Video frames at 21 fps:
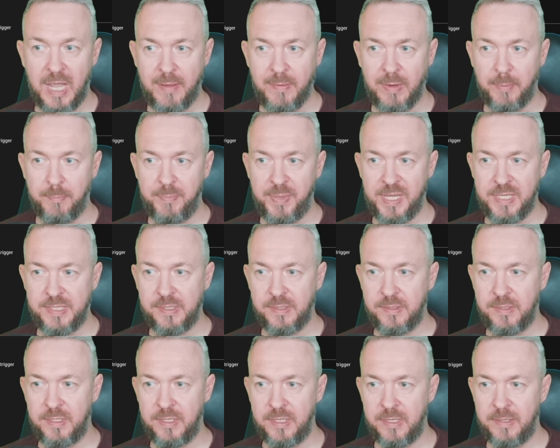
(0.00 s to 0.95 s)
I will paste
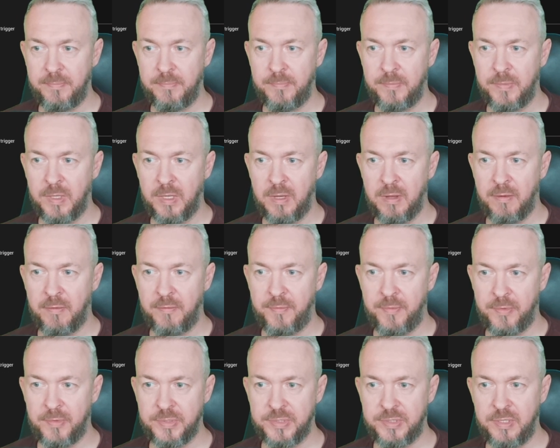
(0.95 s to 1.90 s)
it here,
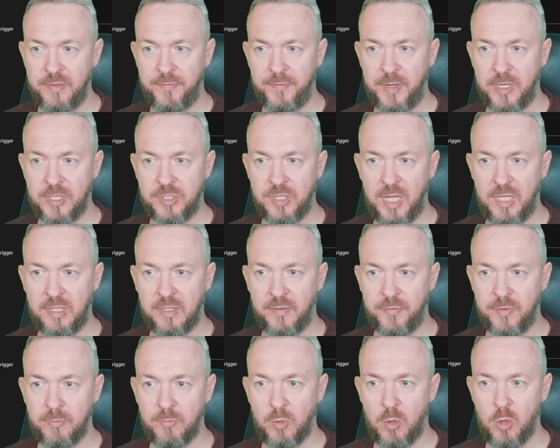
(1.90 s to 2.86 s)
force refresh
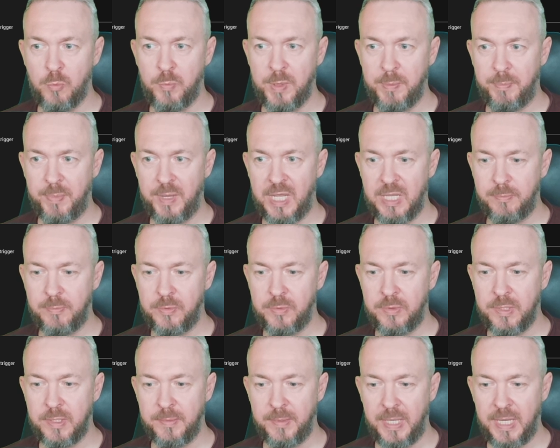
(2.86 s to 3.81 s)
data from Open
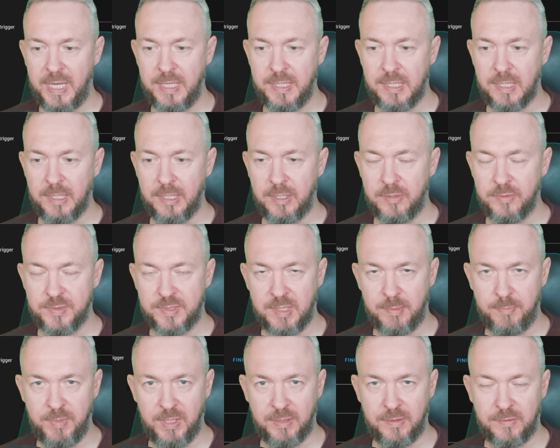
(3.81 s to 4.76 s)
Plantbook, and click on
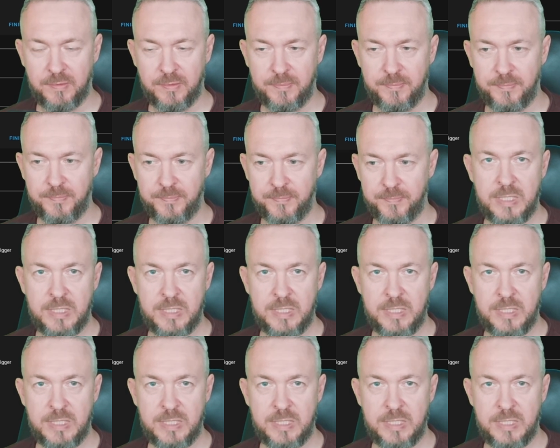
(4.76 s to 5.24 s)
Submit.